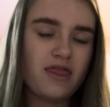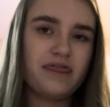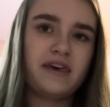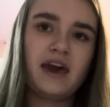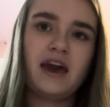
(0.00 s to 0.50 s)

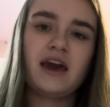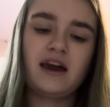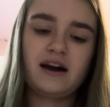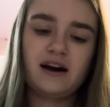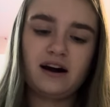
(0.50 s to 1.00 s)
They
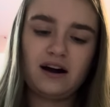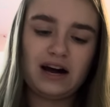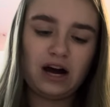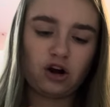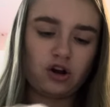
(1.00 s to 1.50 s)

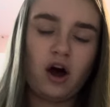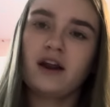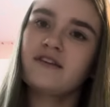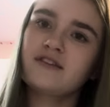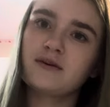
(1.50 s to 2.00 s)
are not
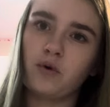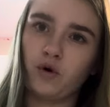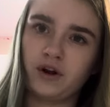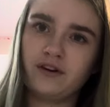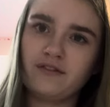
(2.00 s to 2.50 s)
as
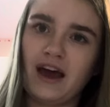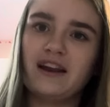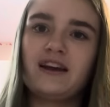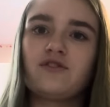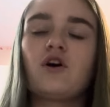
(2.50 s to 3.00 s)
supportive, and
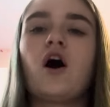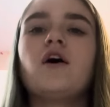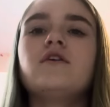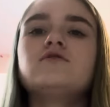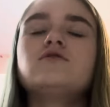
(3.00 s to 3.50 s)
it's
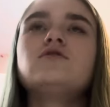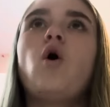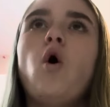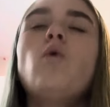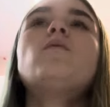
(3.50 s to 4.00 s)

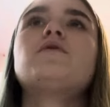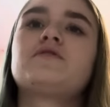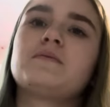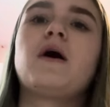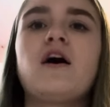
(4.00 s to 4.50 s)

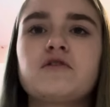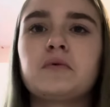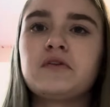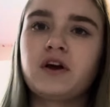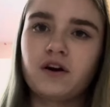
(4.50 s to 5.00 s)
almost
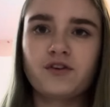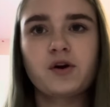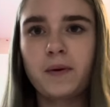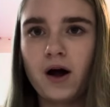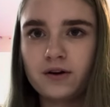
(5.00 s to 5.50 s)
impossible to get over your
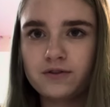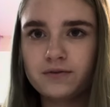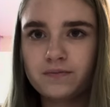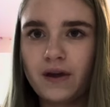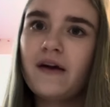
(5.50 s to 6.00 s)
box.
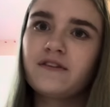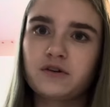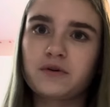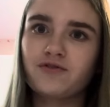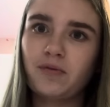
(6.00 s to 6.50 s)
At least
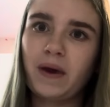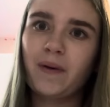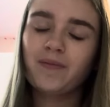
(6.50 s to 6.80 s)
it was for me.